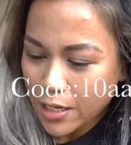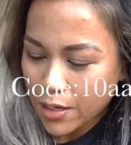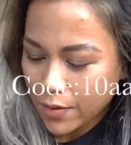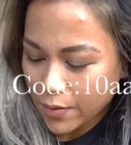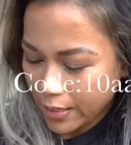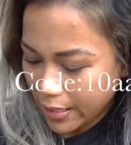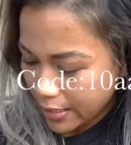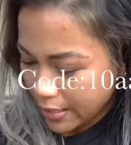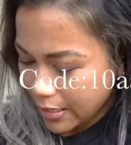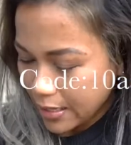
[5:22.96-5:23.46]

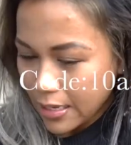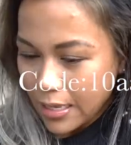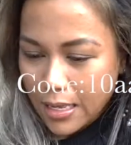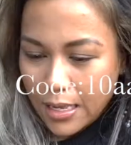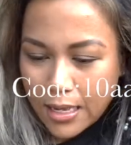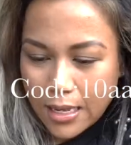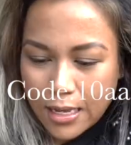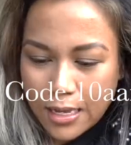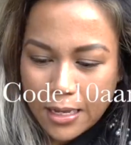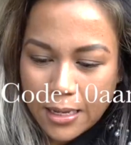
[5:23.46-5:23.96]
Okay,
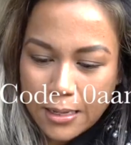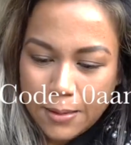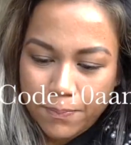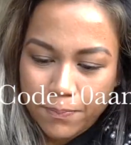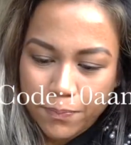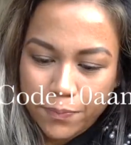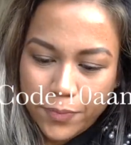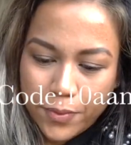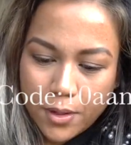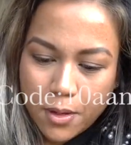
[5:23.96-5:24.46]
um,
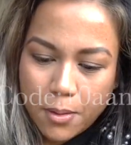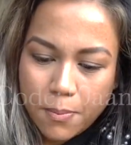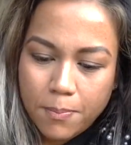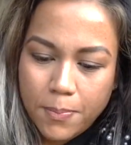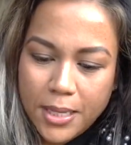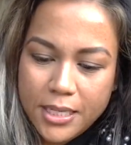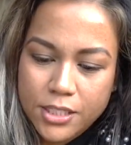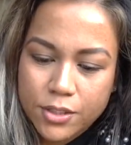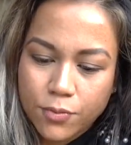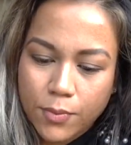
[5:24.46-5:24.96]

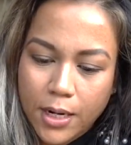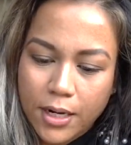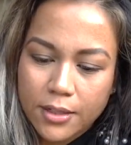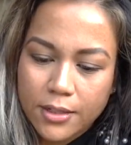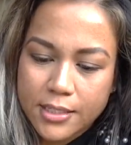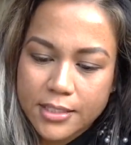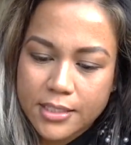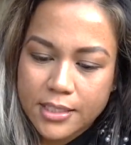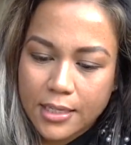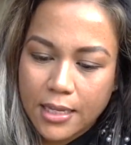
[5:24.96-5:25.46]
best
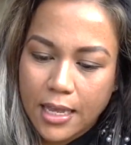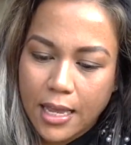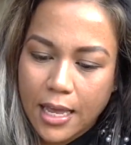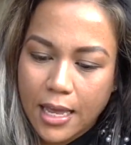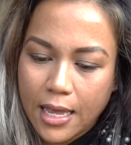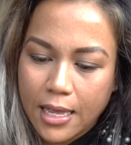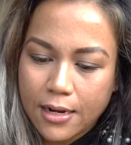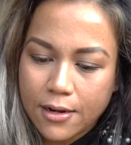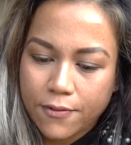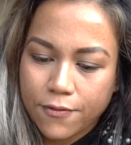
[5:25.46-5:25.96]
wireless
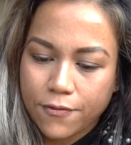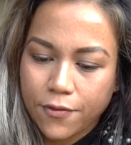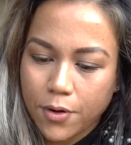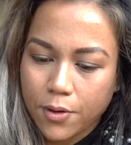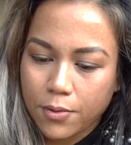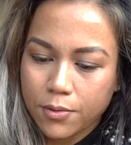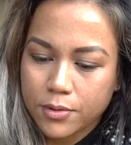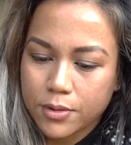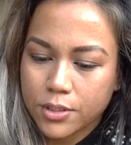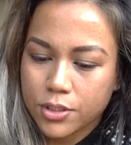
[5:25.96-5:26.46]

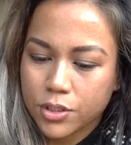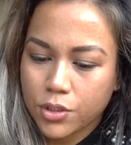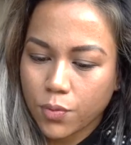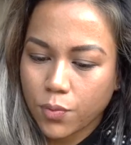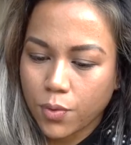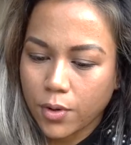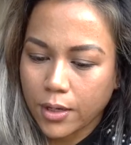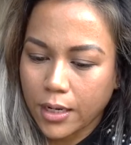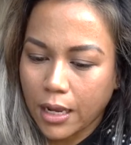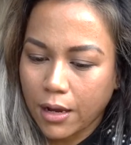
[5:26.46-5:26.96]
headphones to
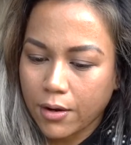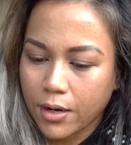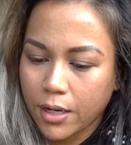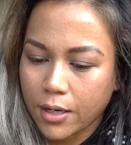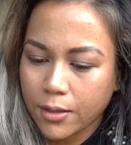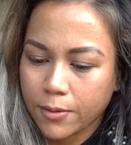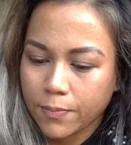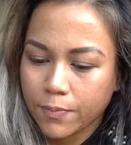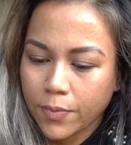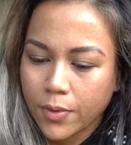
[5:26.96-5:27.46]
work out in,